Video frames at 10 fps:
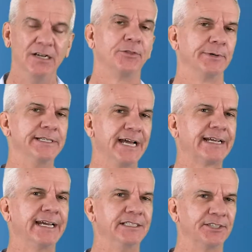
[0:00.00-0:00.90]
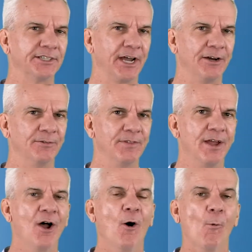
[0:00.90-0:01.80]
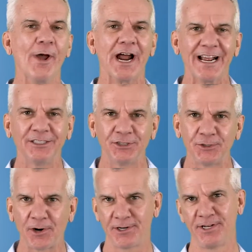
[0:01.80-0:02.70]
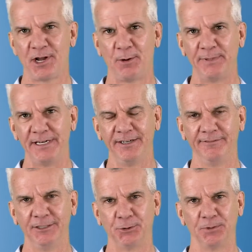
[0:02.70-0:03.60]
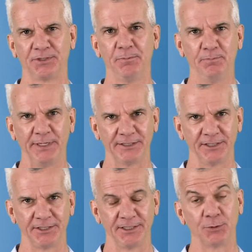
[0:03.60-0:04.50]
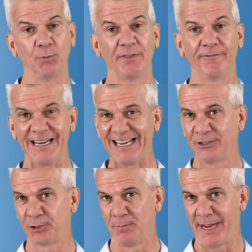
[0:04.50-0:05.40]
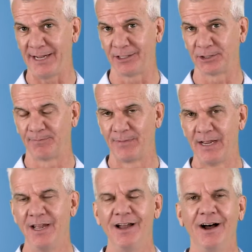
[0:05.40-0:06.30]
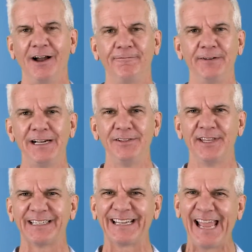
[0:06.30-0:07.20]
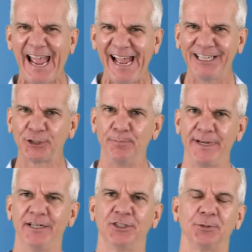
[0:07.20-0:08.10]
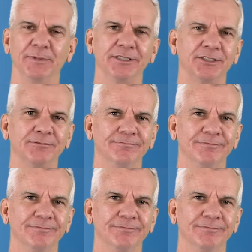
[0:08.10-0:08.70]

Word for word: Three decades ago, when I started helping individuals and businesses with financial matters, I found that cash management